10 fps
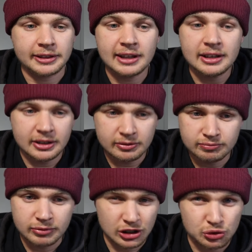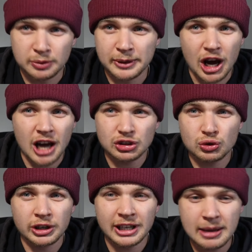I think this will be a
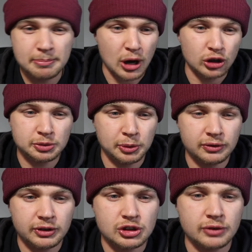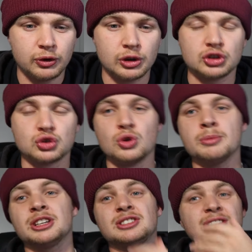high-scoring game. Bonus point victory for the
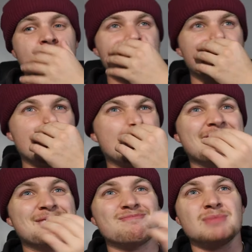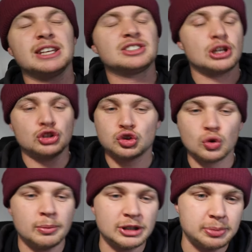Stormers. Let's go
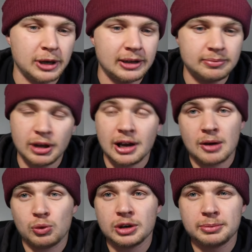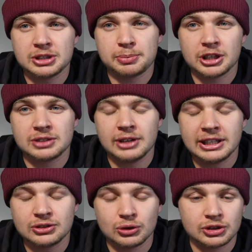Stormers. But I wouldn't be
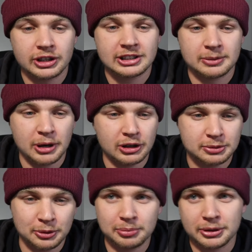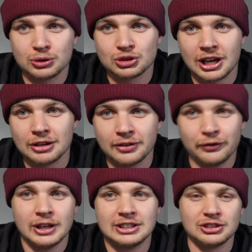surprised if Leinster also gets a bonus point because
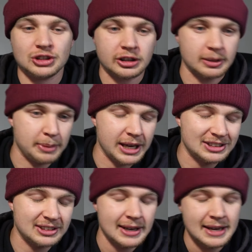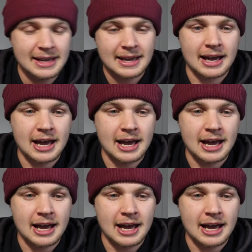our defence is not the best.